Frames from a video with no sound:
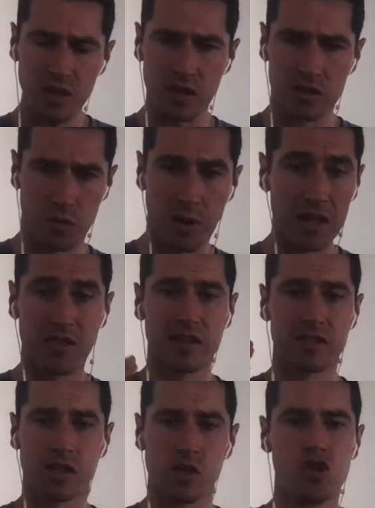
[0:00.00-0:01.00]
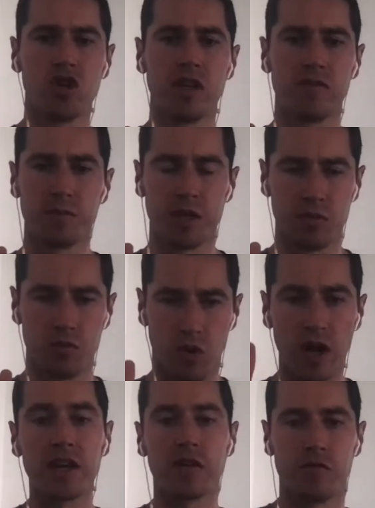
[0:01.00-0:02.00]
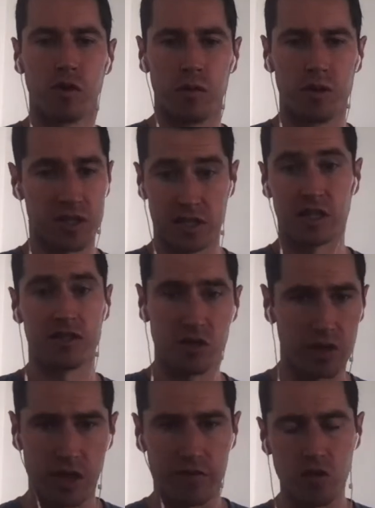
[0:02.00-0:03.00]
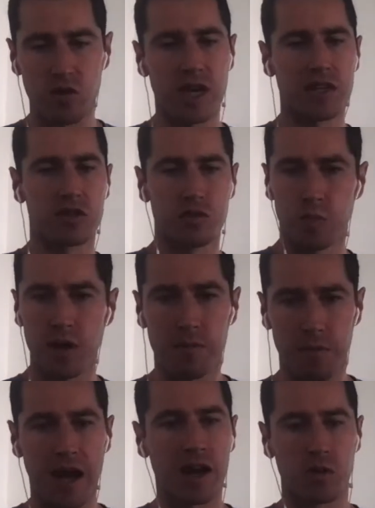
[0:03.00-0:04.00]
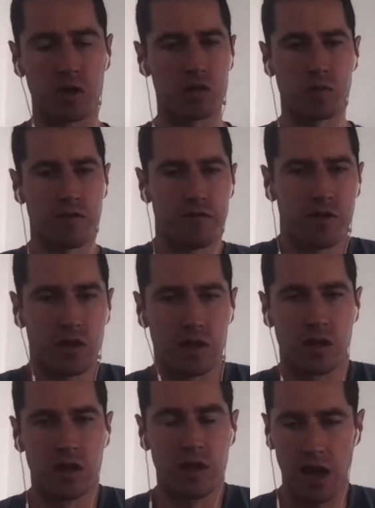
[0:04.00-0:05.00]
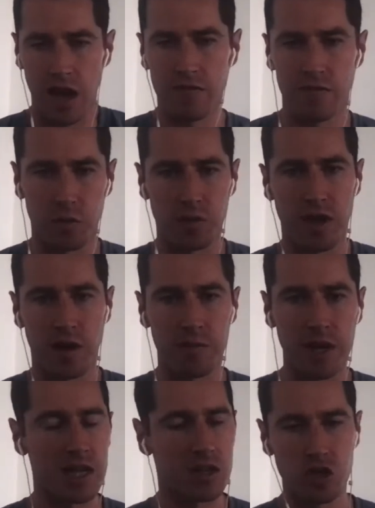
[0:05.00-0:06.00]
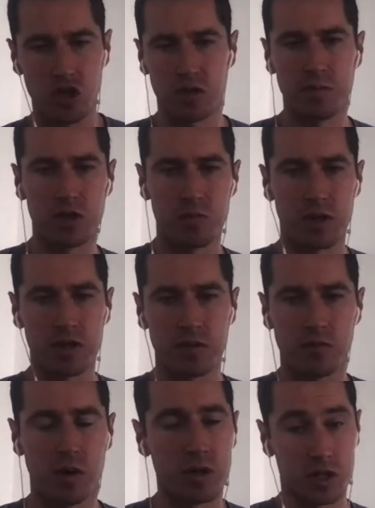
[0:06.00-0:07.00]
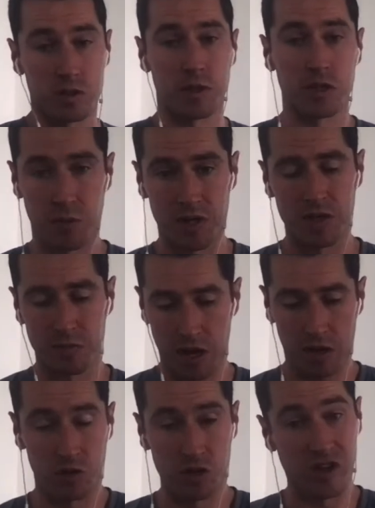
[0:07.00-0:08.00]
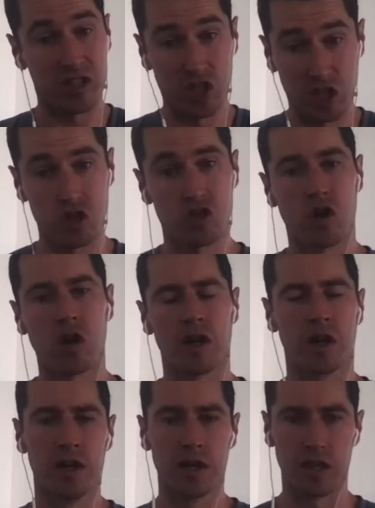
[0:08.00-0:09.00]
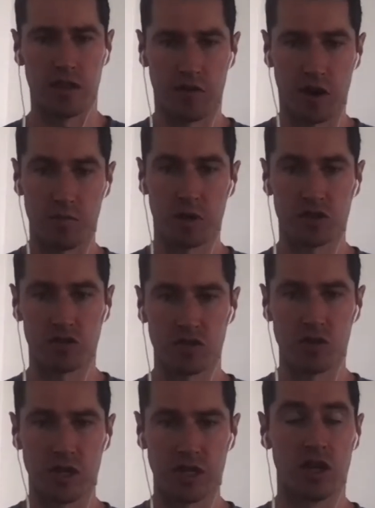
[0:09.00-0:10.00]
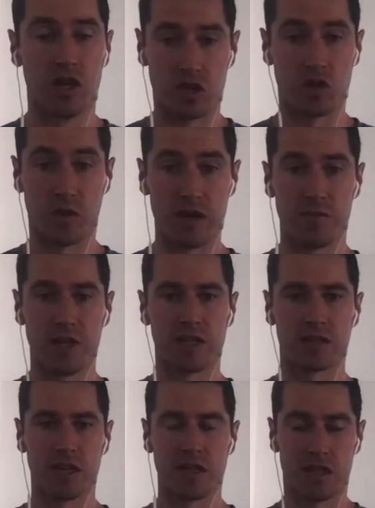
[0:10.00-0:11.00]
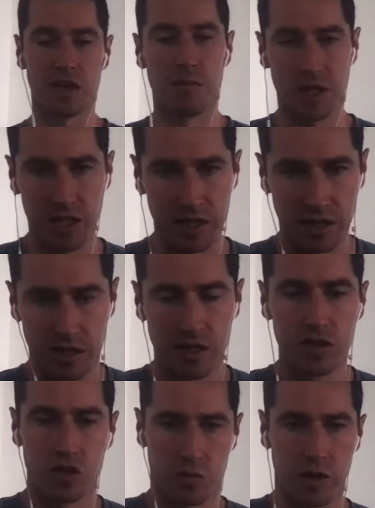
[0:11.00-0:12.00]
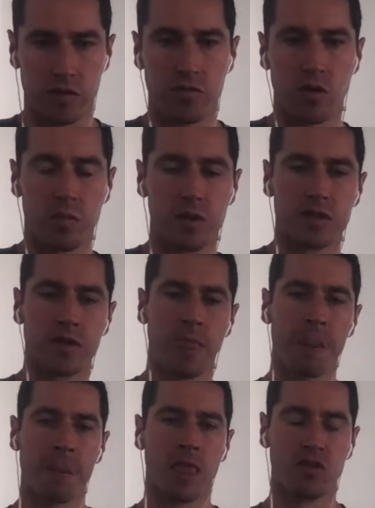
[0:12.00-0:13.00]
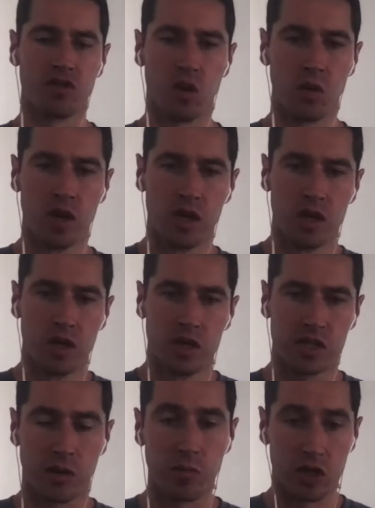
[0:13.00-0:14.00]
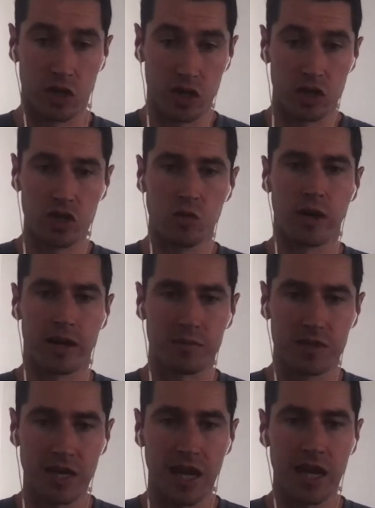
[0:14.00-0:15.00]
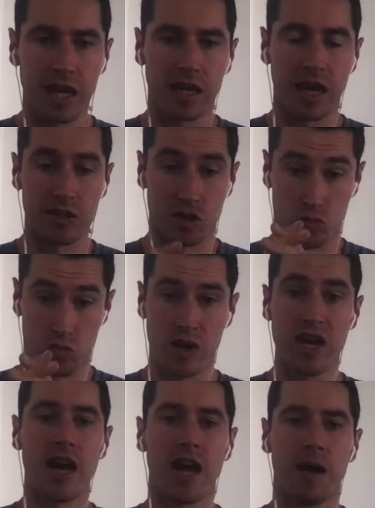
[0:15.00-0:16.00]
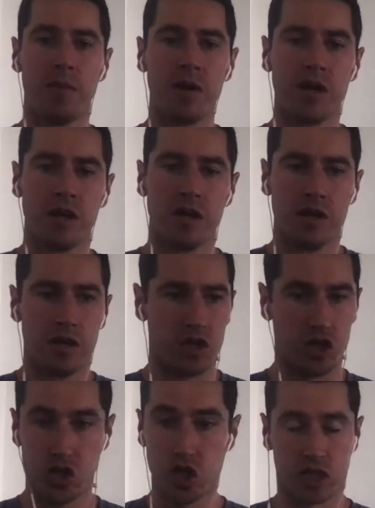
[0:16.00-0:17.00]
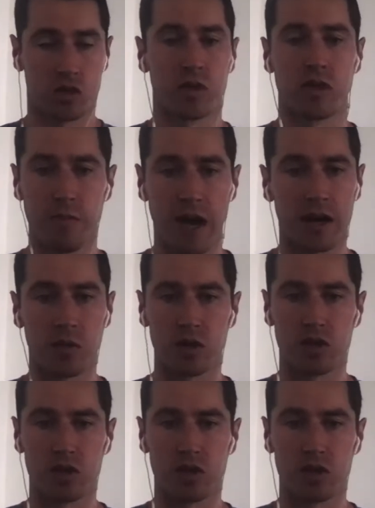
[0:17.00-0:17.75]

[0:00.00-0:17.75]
So my thing is like you shouldn't even be running forwards if you can't sprint backwards with full effort without pain, you shouldn't be sprinting forwards, because by sprinting backwards, you actually get strong in the very muscles you need to rehabilitate the ability to run forwards. So someone could do what I'm saying as a rehab just with the backward